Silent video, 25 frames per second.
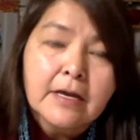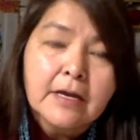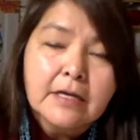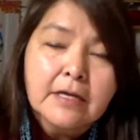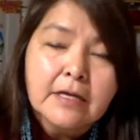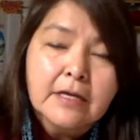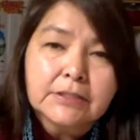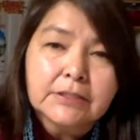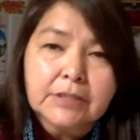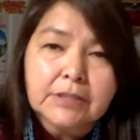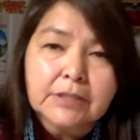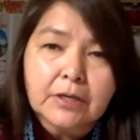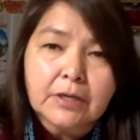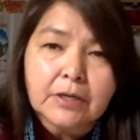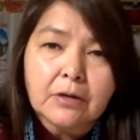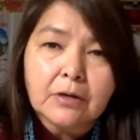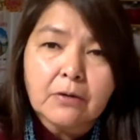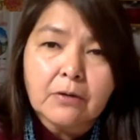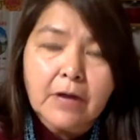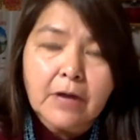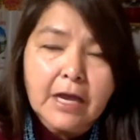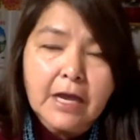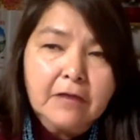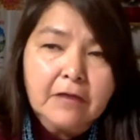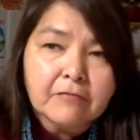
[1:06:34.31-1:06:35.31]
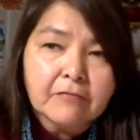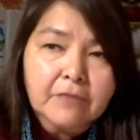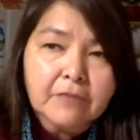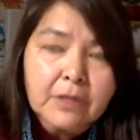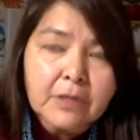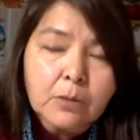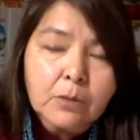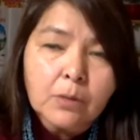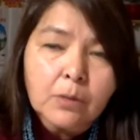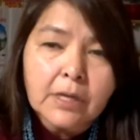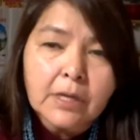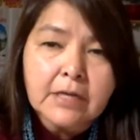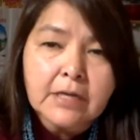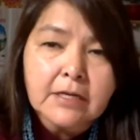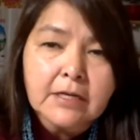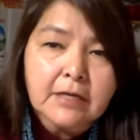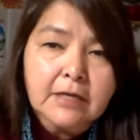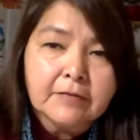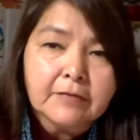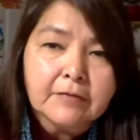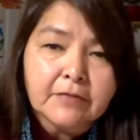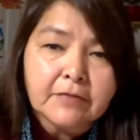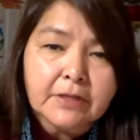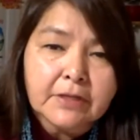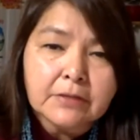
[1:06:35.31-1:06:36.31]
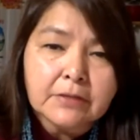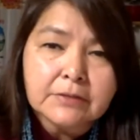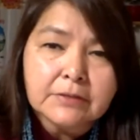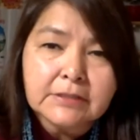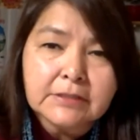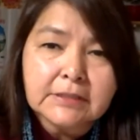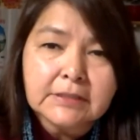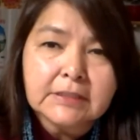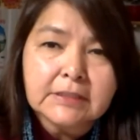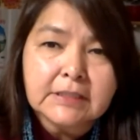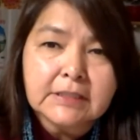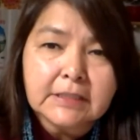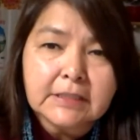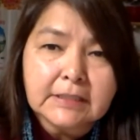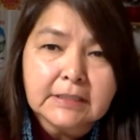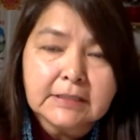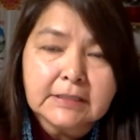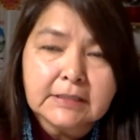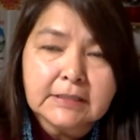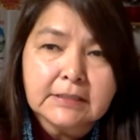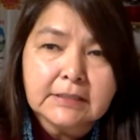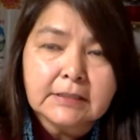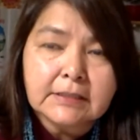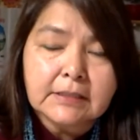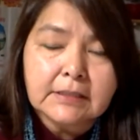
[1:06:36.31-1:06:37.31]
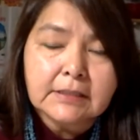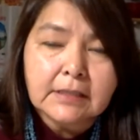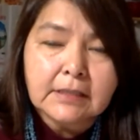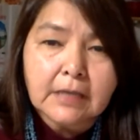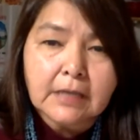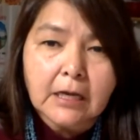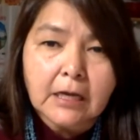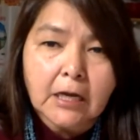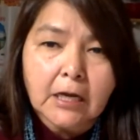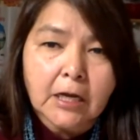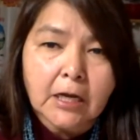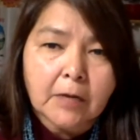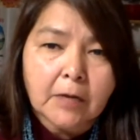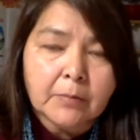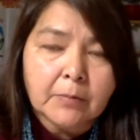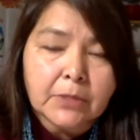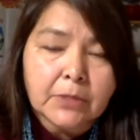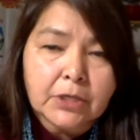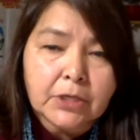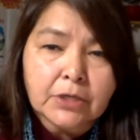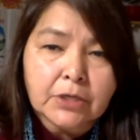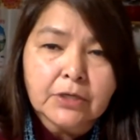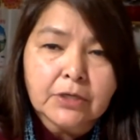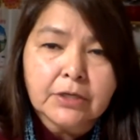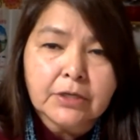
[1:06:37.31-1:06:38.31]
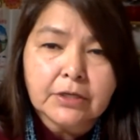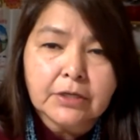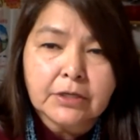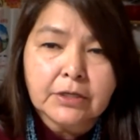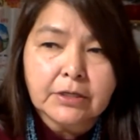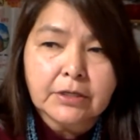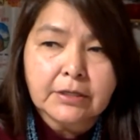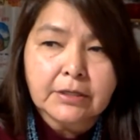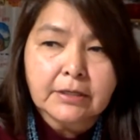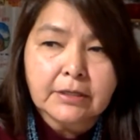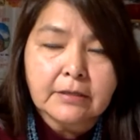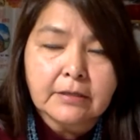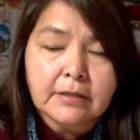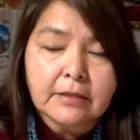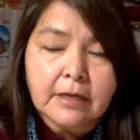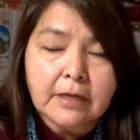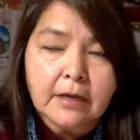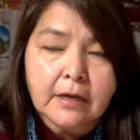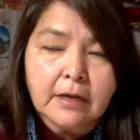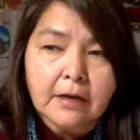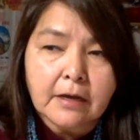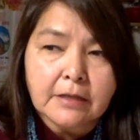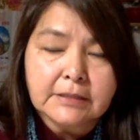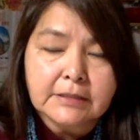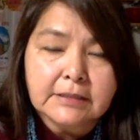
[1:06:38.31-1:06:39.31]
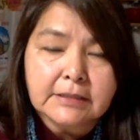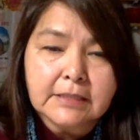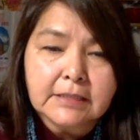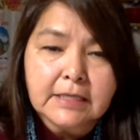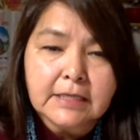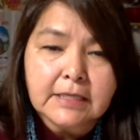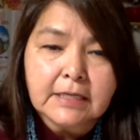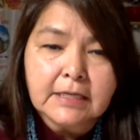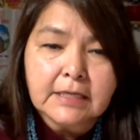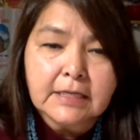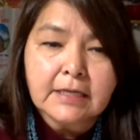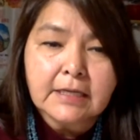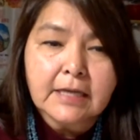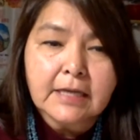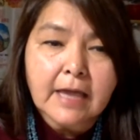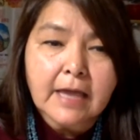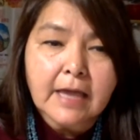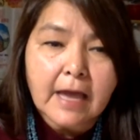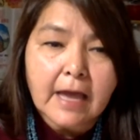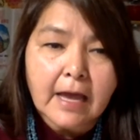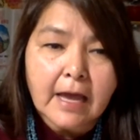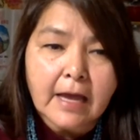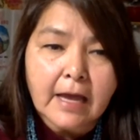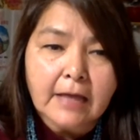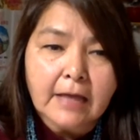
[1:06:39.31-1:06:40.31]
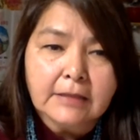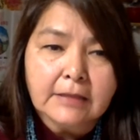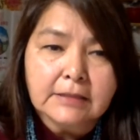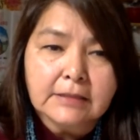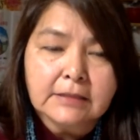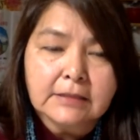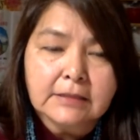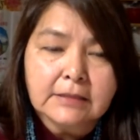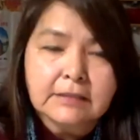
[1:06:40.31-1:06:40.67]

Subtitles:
So every one of those sticks, you could see it as